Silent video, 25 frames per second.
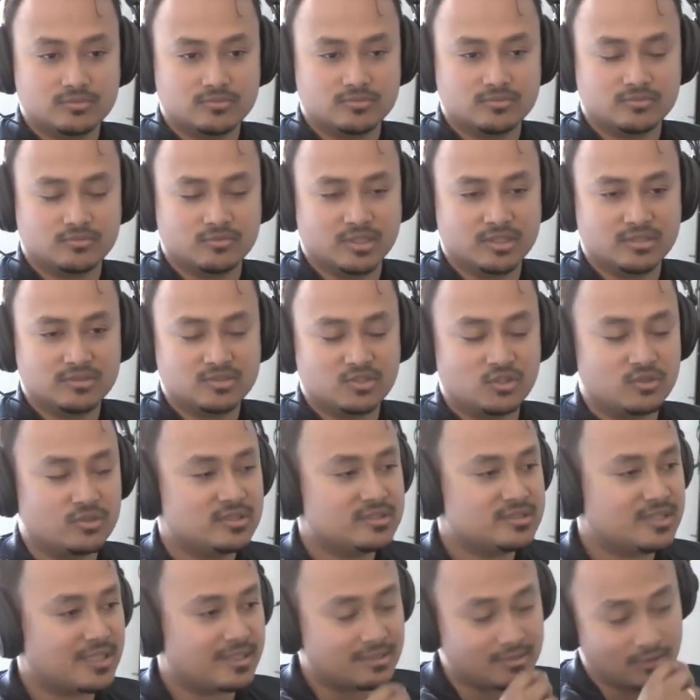Right. So you
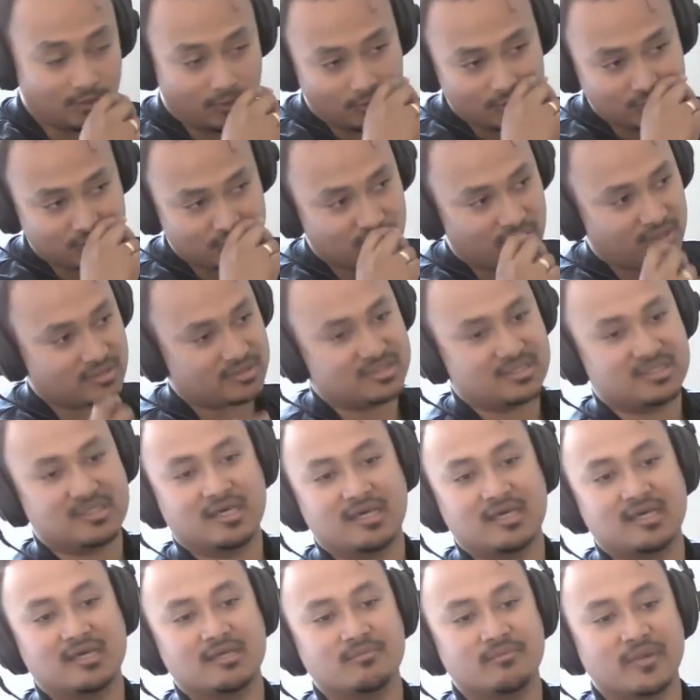can take an old song
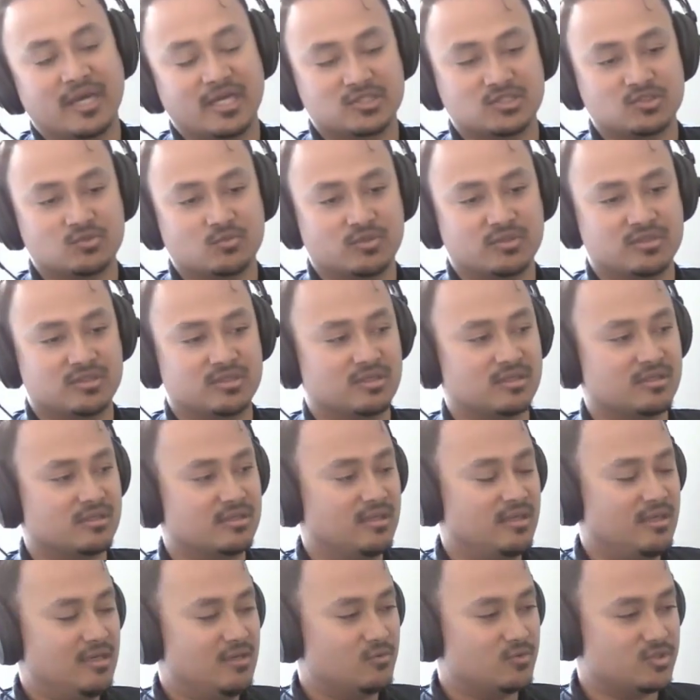today and match it with a
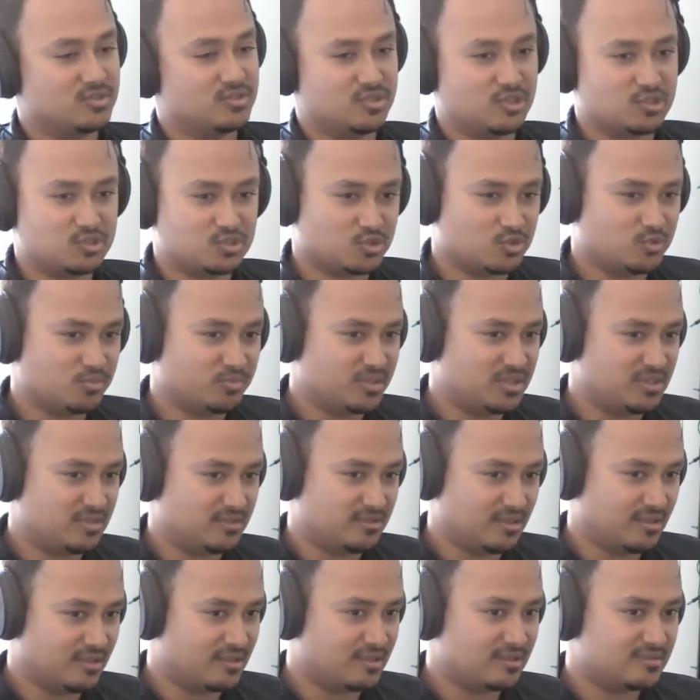with a digital beat,
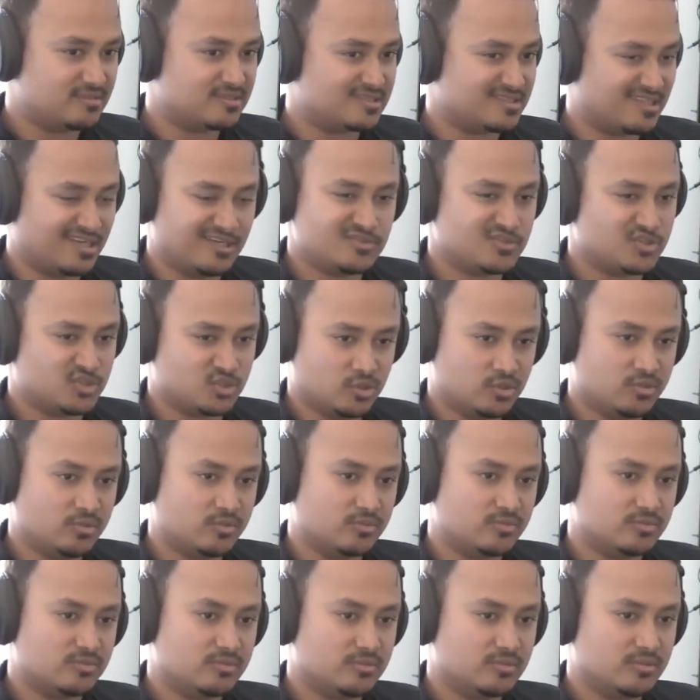and it sounds new.
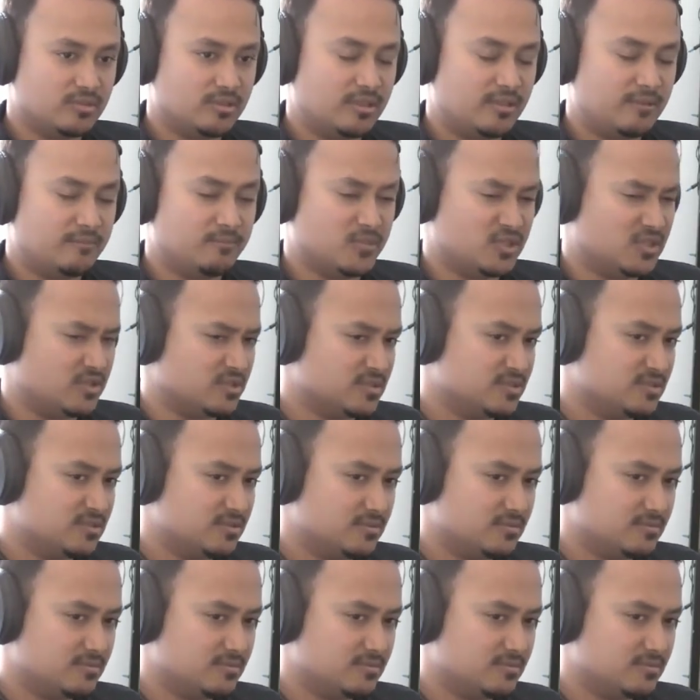Yeah. But is it?